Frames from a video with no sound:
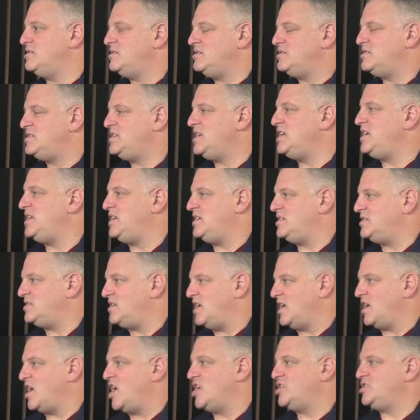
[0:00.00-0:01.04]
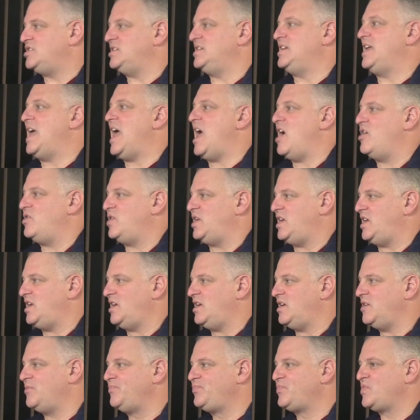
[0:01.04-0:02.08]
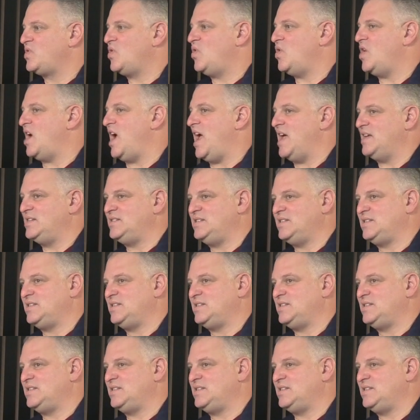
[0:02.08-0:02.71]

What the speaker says: cities like Hudson County or Essex